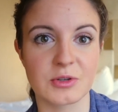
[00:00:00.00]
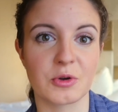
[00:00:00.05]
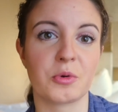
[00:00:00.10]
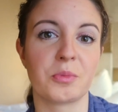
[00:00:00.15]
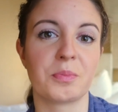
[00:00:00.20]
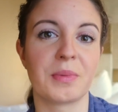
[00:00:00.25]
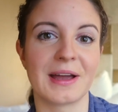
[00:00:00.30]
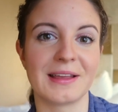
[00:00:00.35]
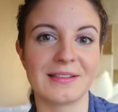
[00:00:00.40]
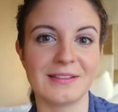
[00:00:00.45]

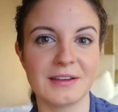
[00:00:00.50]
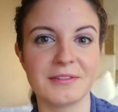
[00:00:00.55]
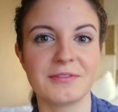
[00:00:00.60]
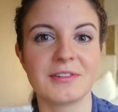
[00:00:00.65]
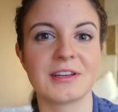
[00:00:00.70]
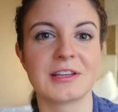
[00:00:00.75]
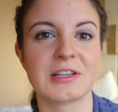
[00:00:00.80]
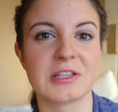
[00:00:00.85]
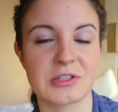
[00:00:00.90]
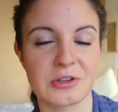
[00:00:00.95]
So by
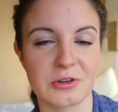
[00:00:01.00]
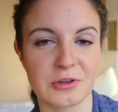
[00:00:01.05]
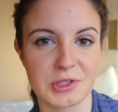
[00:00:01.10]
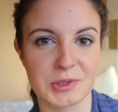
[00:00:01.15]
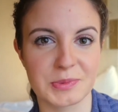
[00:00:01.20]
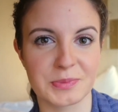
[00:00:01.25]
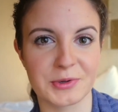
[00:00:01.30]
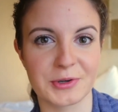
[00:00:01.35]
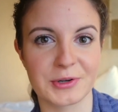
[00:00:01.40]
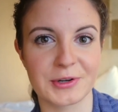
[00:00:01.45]
living in
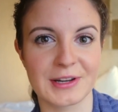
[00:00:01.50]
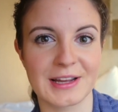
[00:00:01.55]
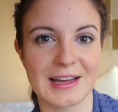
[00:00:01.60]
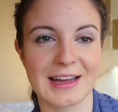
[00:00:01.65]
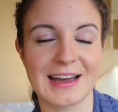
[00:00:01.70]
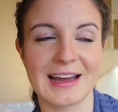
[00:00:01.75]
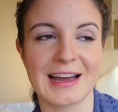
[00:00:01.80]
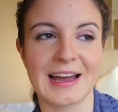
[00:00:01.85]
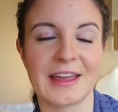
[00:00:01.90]
Salzburg,